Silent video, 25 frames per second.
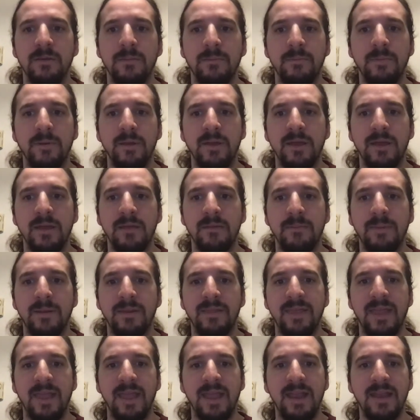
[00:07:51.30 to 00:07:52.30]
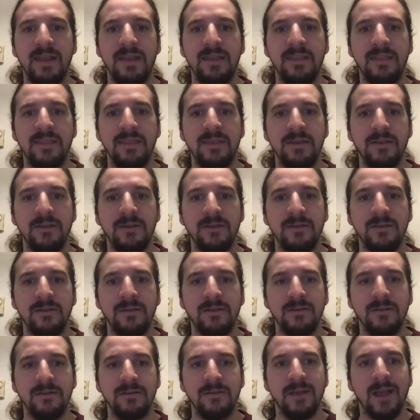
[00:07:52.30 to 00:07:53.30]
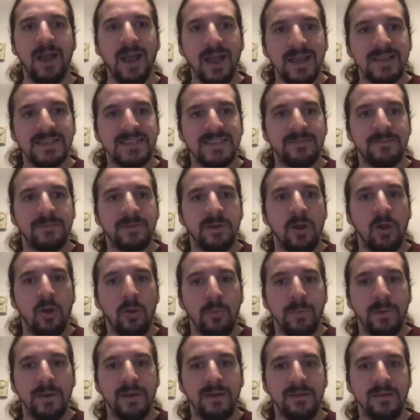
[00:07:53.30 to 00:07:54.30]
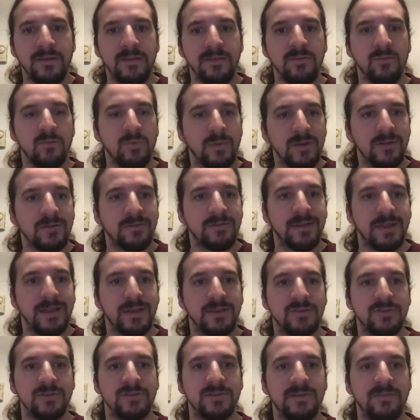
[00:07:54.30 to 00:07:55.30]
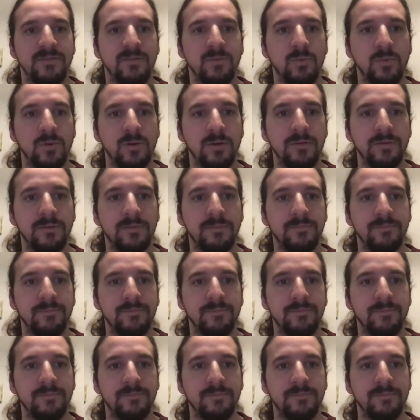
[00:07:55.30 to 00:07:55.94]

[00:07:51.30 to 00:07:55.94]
but by the end, their eyes have been opened to the real dangers of the world.